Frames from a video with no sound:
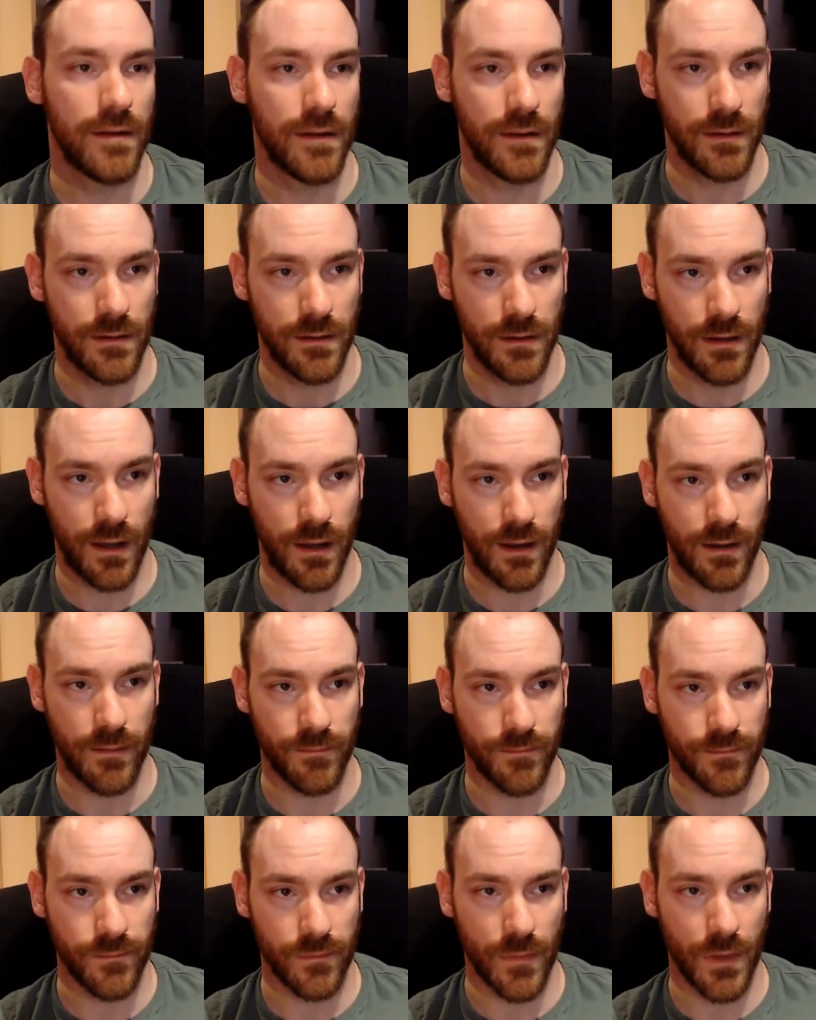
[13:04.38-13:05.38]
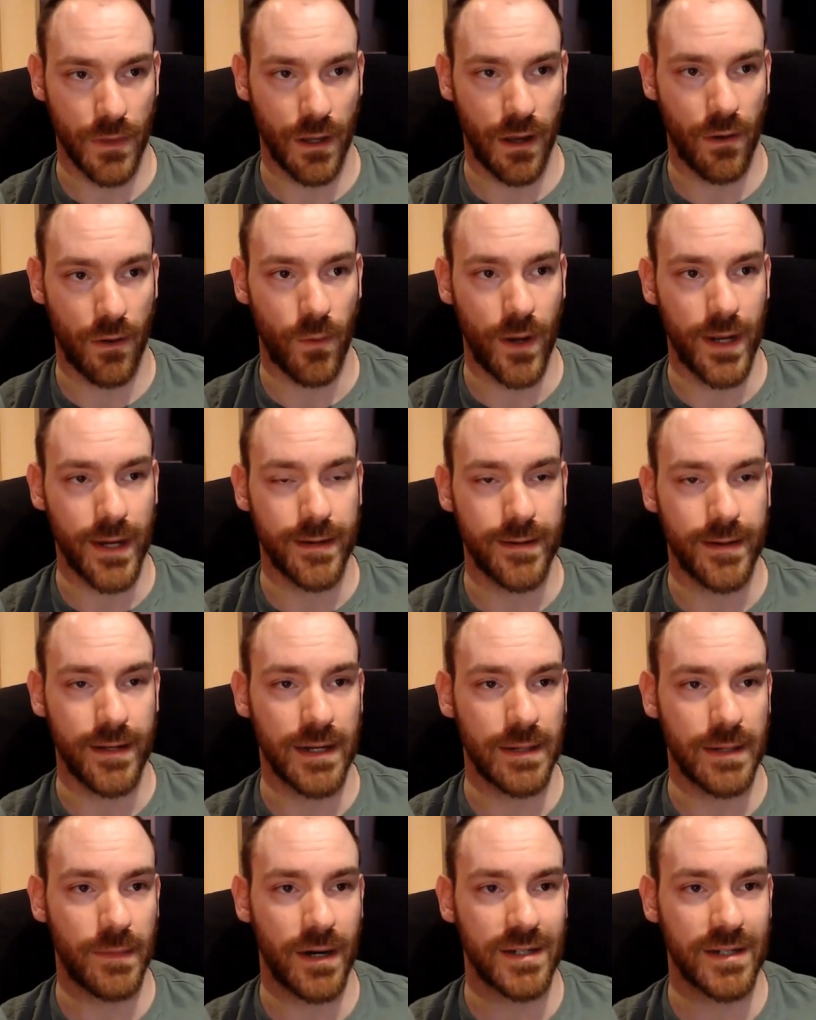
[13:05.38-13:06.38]
Uh, Awakening
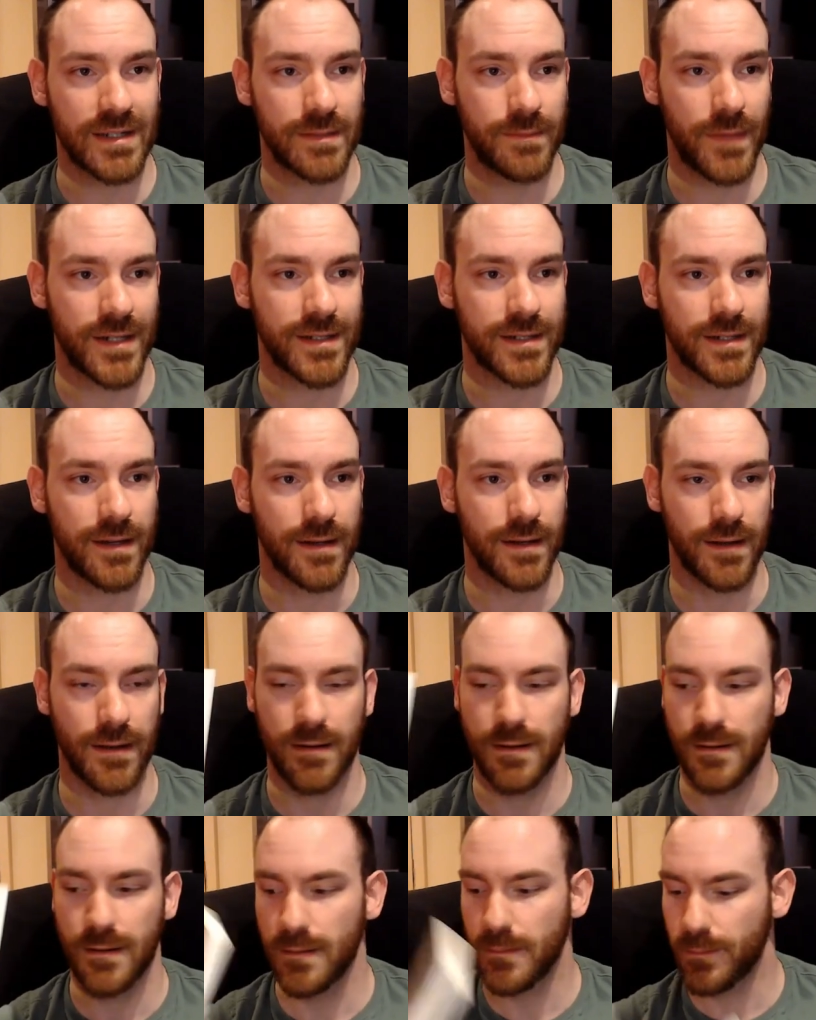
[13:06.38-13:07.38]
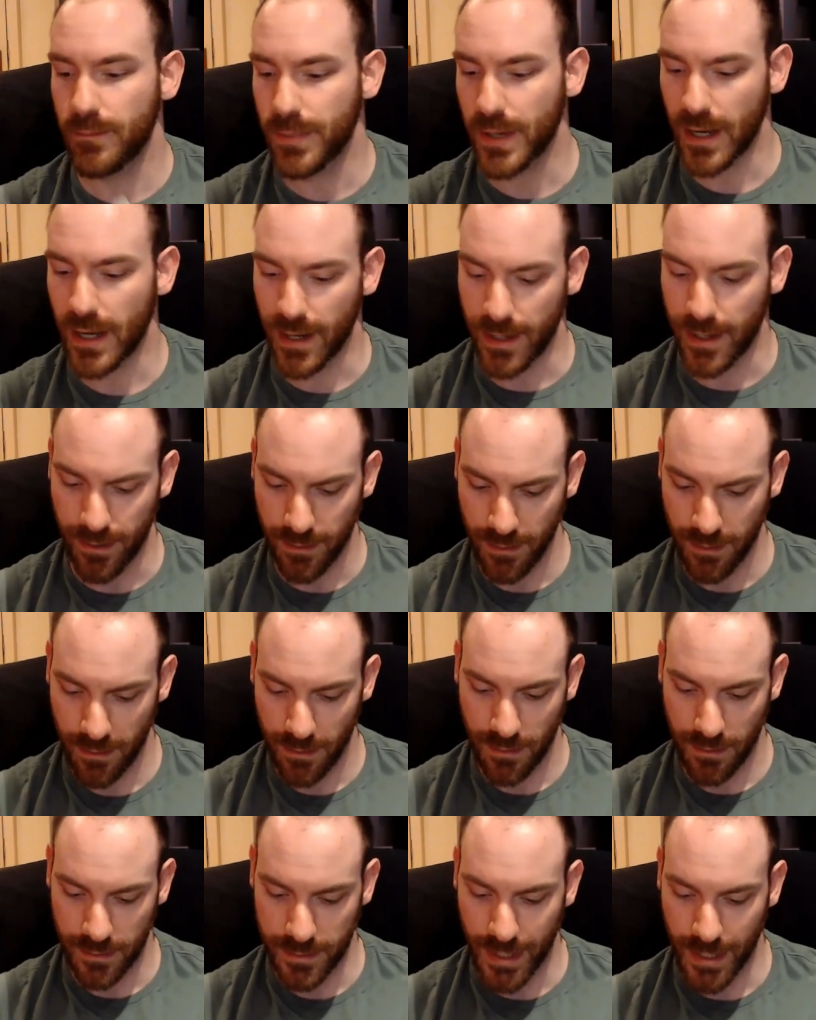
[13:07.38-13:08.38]
the Master Masculine by
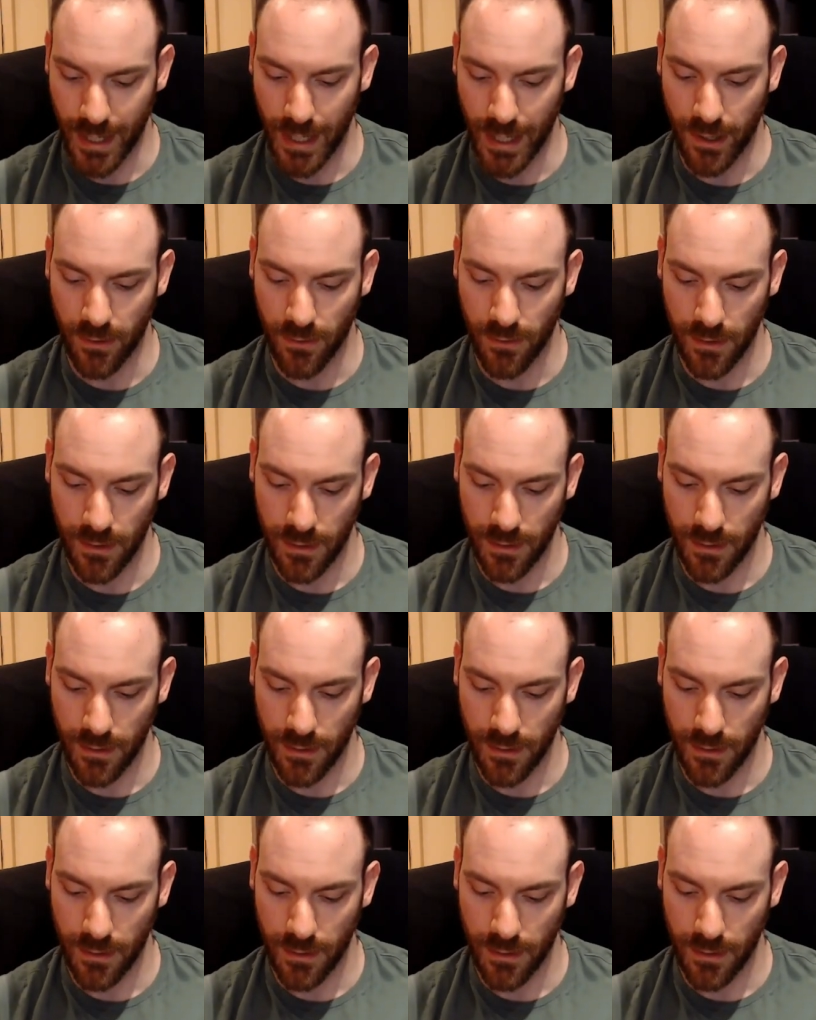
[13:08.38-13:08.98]
Yao